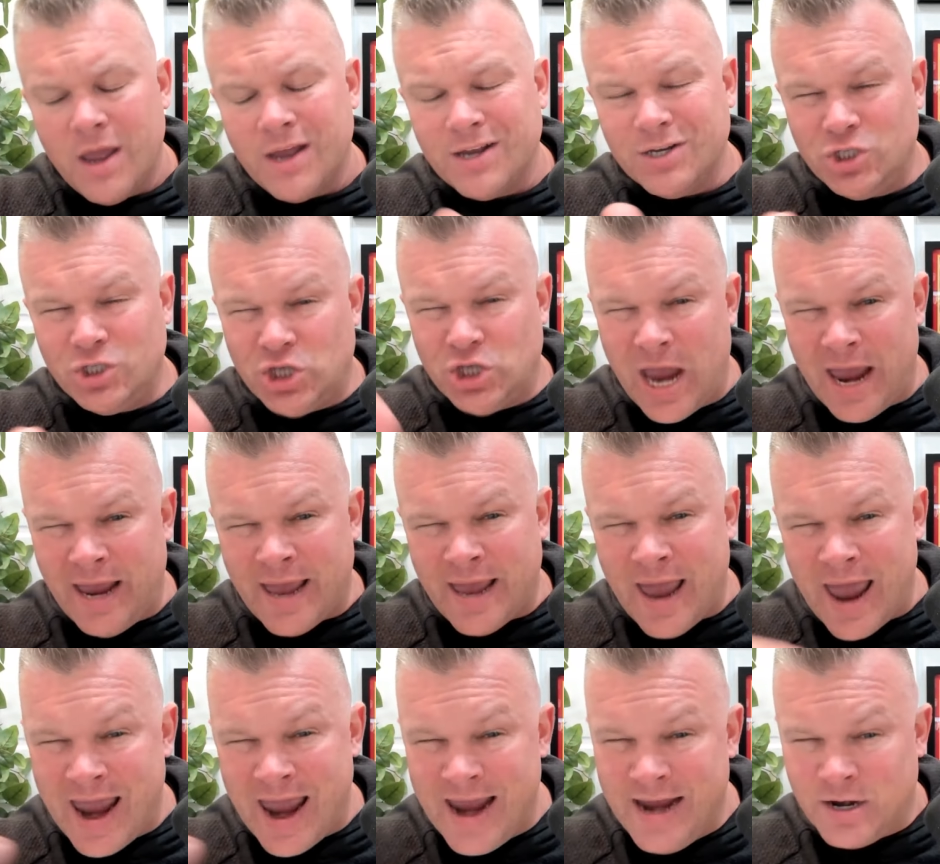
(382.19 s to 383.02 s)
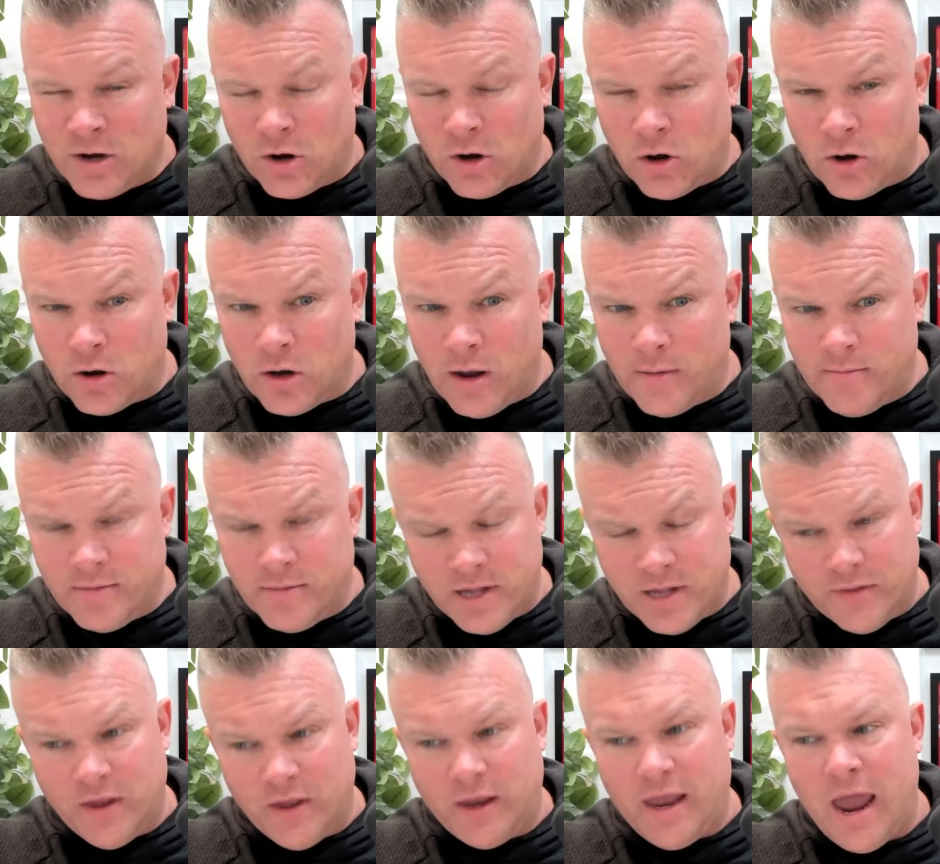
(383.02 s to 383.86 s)
Jake Haener comes
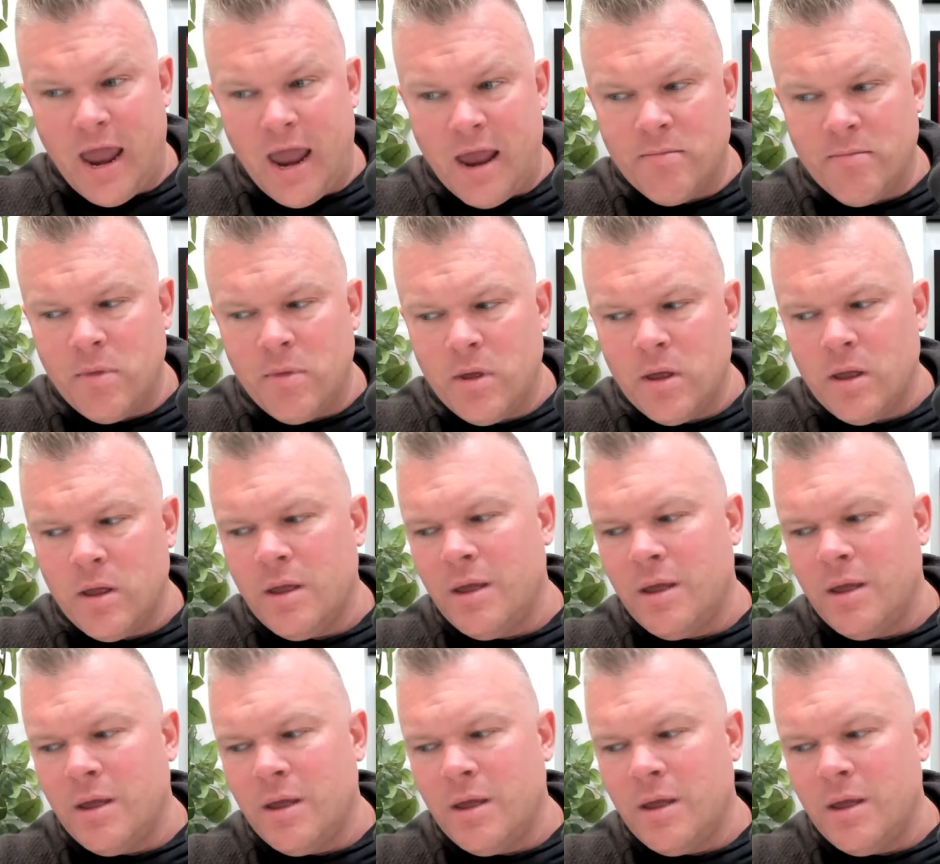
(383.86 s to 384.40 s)
in the game.